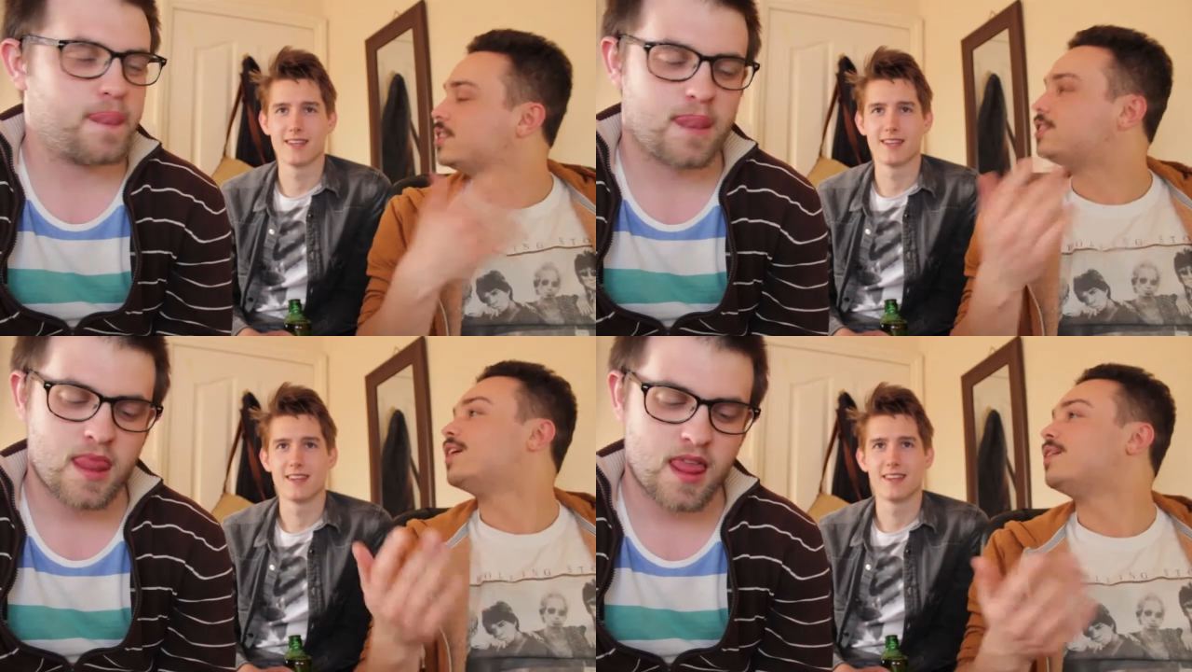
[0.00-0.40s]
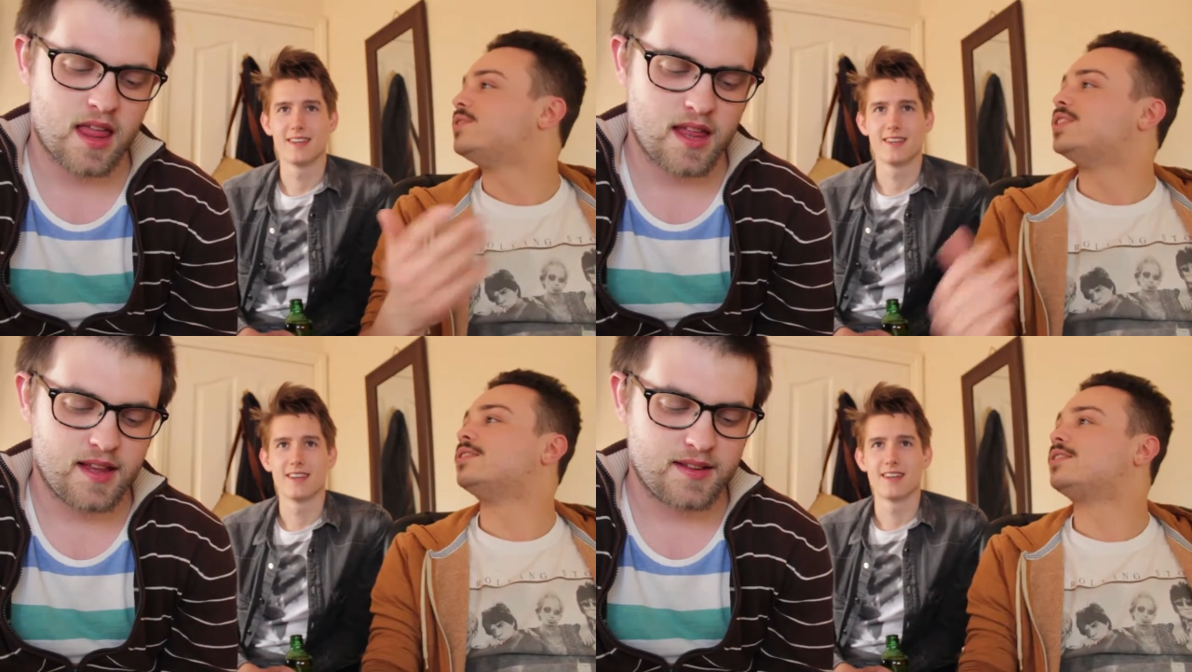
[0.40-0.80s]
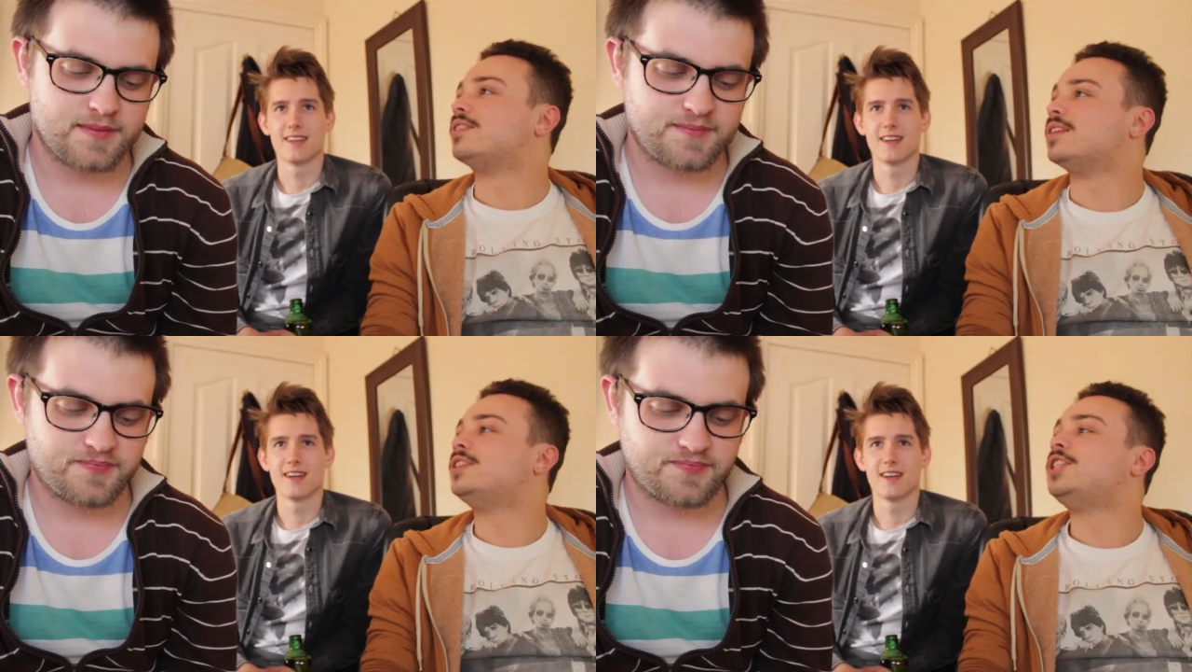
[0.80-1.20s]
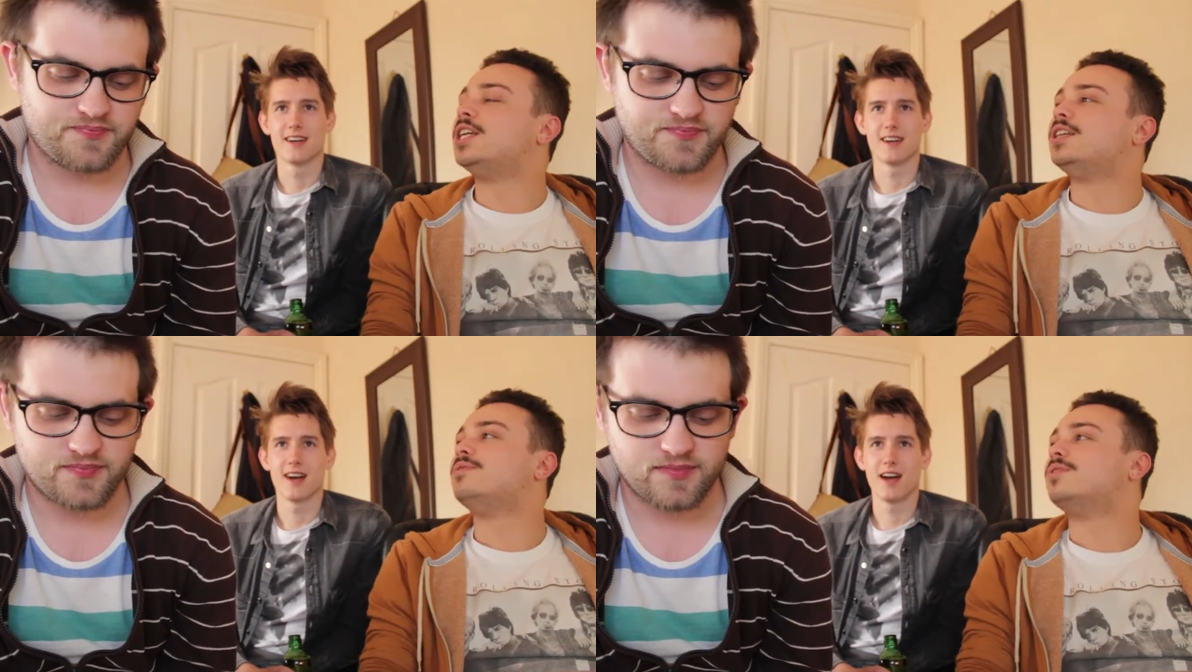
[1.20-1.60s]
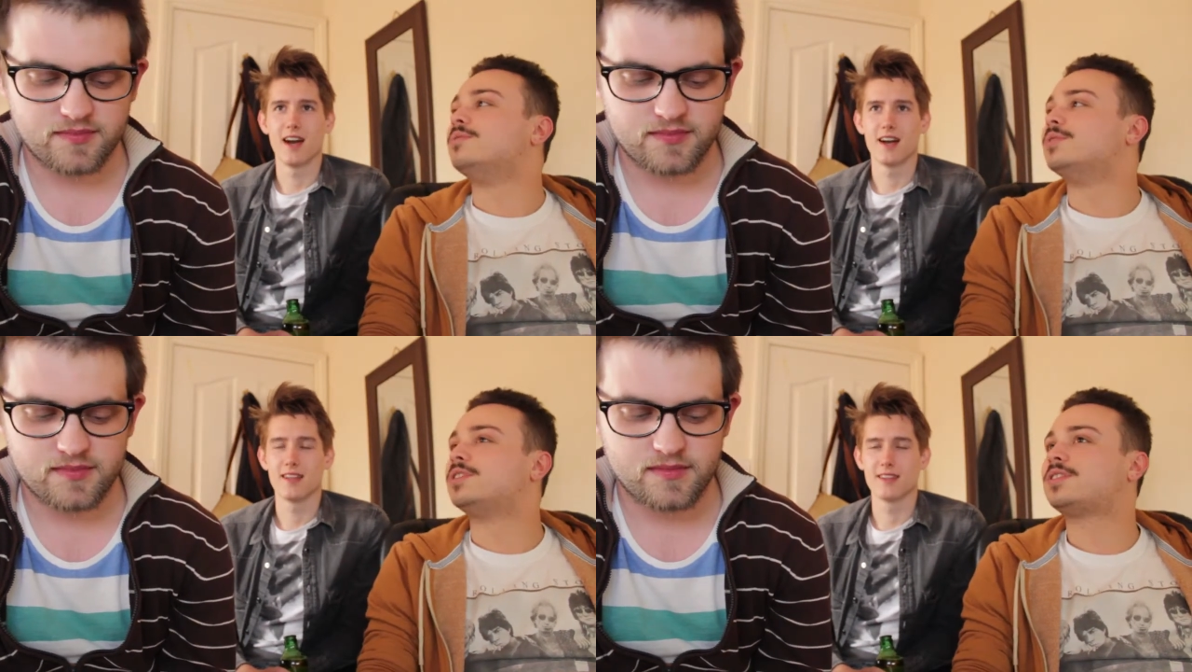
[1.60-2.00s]
Speaker 1: did you have to like achieve?
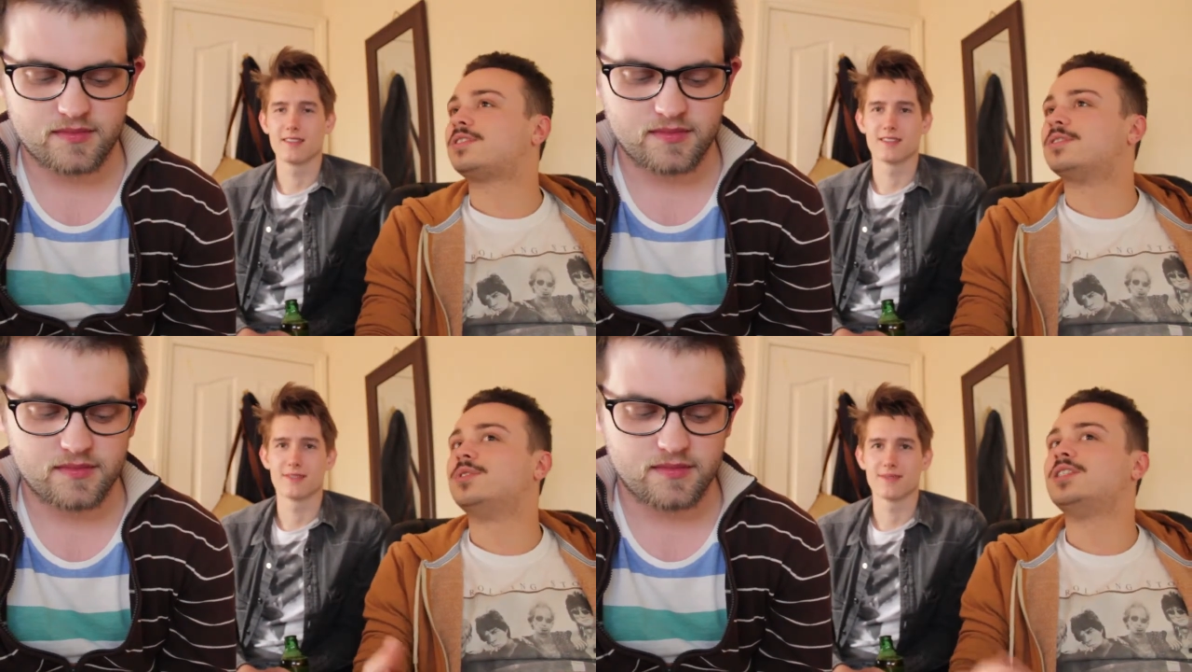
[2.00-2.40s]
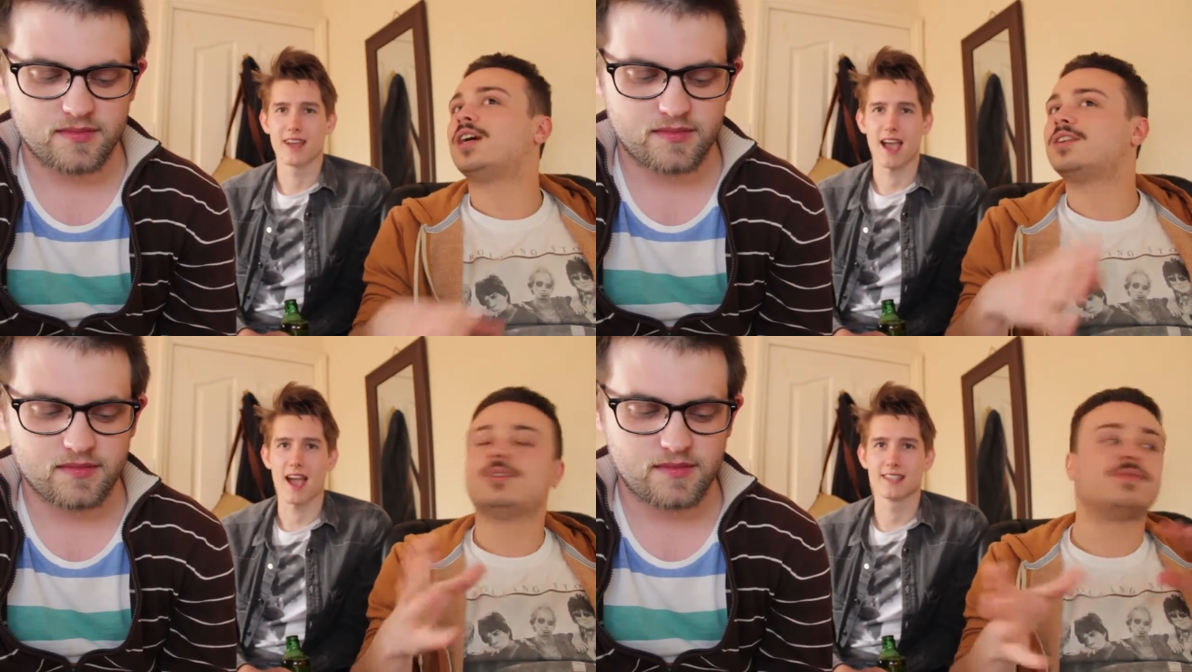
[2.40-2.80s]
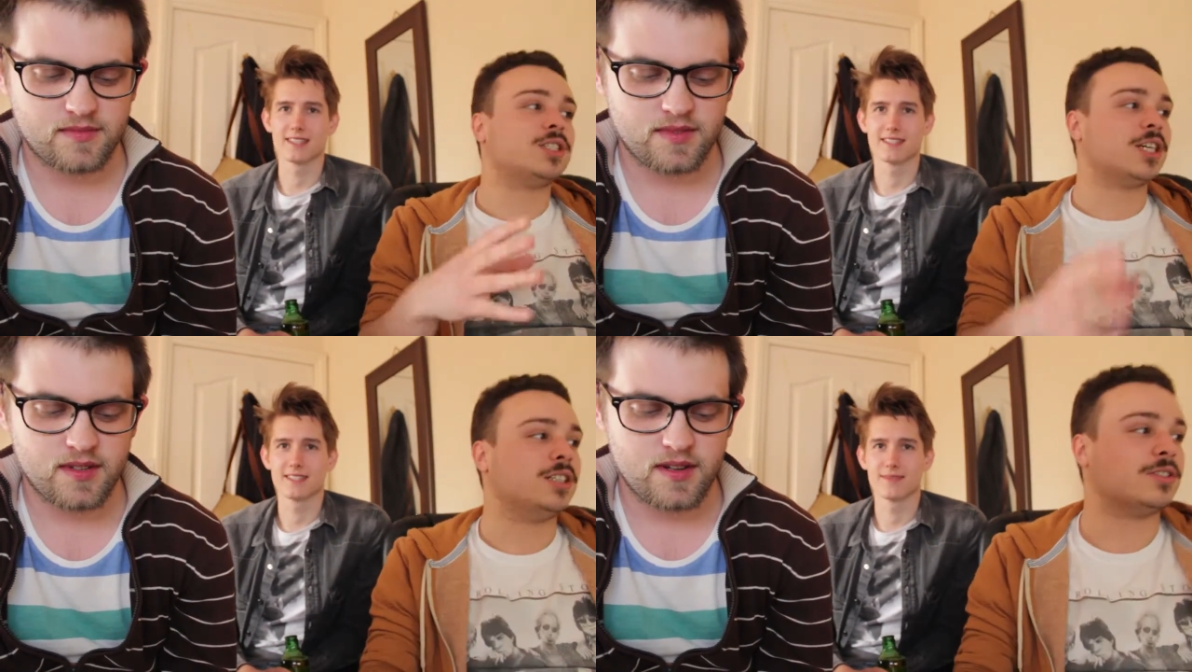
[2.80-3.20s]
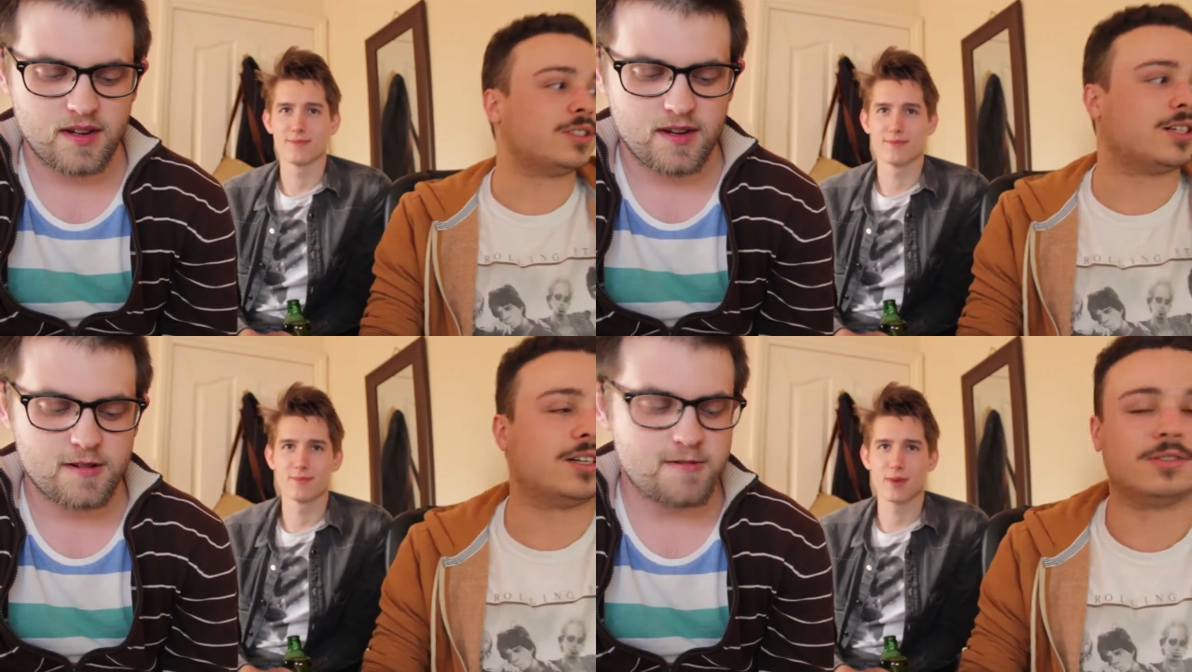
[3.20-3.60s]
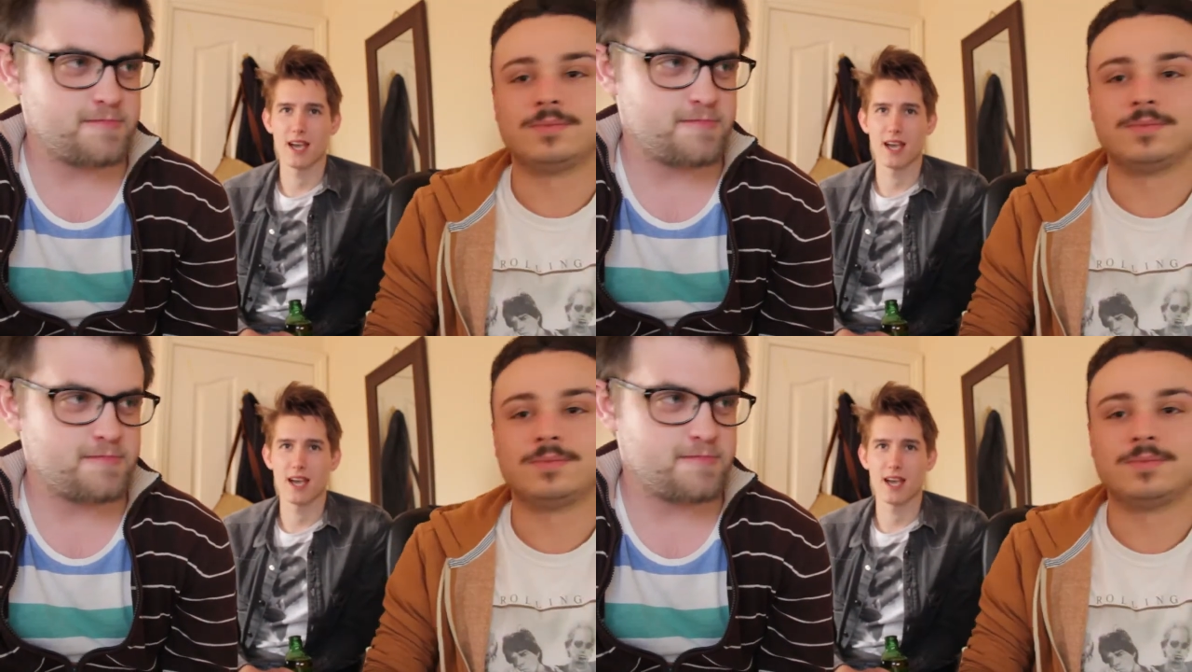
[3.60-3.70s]
Uh, was, like what did you, how did you had, have to change your style?